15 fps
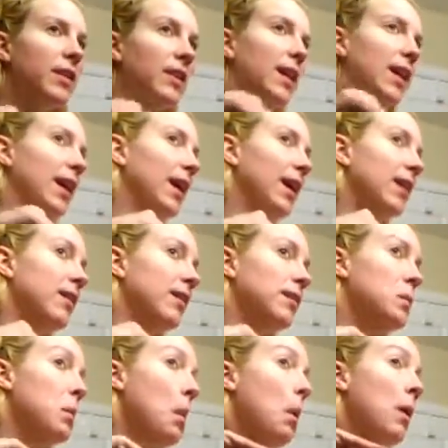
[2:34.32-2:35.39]
feel like
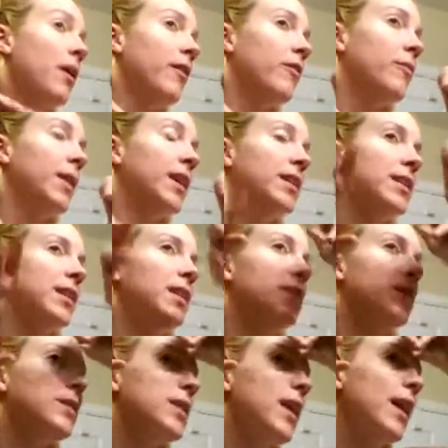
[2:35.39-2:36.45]
if my
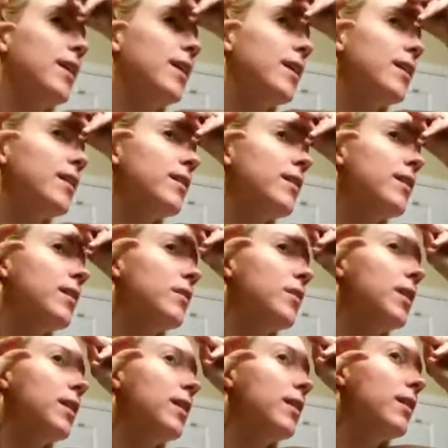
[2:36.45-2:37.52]
skin was tighter,
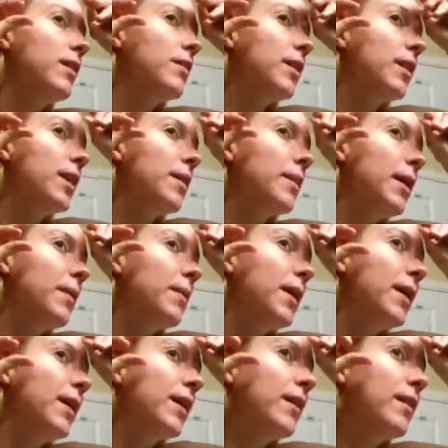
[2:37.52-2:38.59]
it would it would come
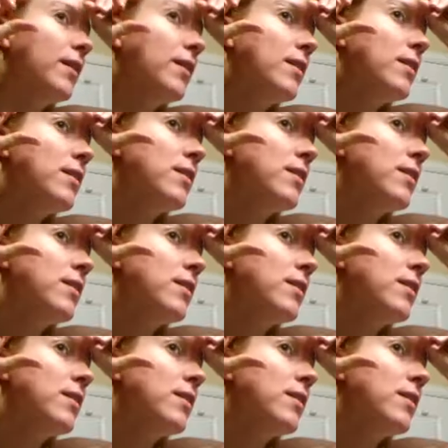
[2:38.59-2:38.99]
out better.